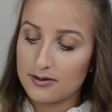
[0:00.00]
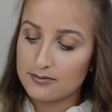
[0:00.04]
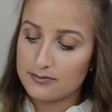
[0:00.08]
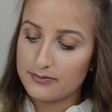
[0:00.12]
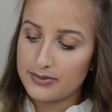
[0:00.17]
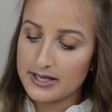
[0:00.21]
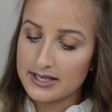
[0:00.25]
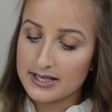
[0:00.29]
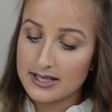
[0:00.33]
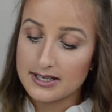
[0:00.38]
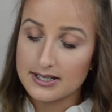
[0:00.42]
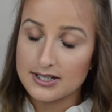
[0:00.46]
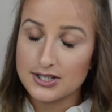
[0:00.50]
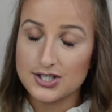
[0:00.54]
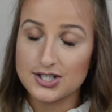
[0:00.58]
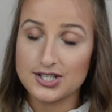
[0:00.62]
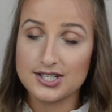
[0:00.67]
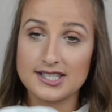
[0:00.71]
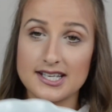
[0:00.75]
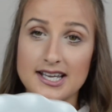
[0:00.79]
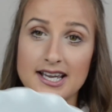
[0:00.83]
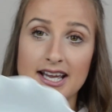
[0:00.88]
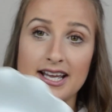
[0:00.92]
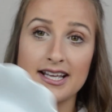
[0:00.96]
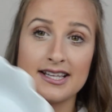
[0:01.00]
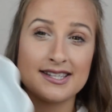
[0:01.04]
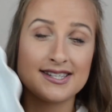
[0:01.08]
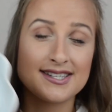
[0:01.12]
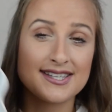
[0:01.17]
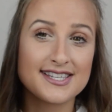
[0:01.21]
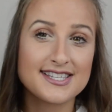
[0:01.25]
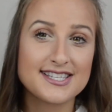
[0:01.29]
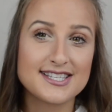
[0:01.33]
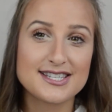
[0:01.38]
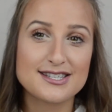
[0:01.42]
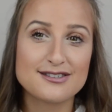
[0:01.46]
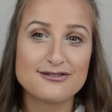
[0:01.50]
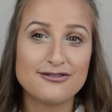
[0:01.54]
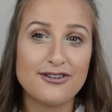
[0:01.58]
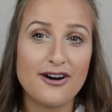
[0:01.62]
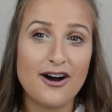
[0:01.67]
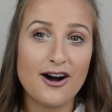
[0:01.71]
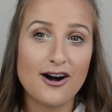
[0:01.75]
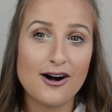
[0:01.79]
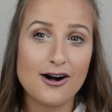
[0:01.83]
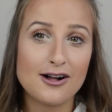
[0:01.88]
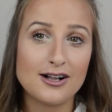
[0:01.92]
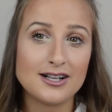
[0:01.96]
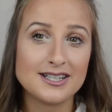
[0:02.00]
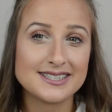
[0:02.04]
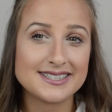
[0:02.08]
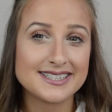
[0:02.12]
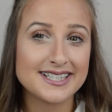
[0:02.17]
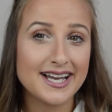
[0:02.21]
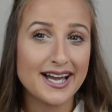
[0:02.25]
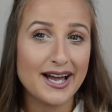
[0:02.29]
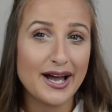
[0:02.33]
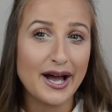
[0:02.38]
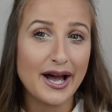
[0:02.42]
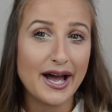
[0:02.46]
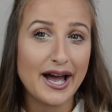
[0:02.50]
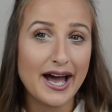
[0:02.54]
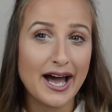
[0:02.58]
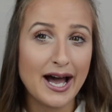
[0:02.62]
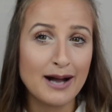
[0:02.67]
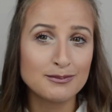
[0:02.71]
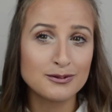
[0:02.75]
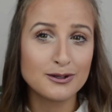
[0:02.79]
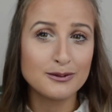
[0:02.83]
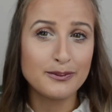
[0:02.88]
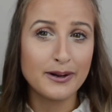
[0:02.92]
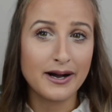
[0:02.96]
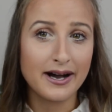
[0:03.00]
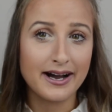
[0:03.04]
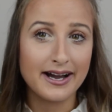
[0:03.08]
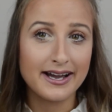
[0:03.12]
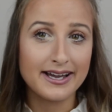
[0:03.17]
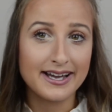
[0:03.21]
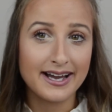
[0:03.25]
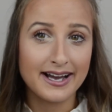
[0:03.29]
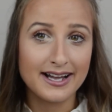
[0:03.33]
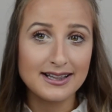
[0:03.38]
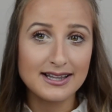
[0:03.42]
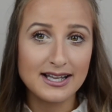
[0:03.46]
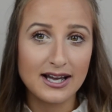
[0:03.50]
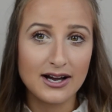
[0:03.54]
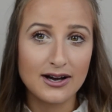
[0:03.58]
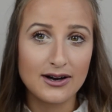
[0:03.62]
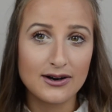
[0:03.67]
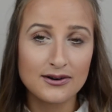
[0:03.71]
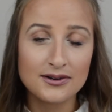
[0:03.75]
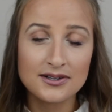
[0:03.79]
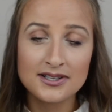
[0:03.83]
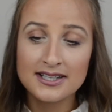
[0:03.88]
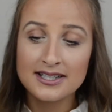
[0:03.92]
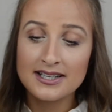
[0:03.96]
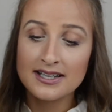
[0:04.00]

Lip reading: baking dishes, and since it's fall, apple pie, hello.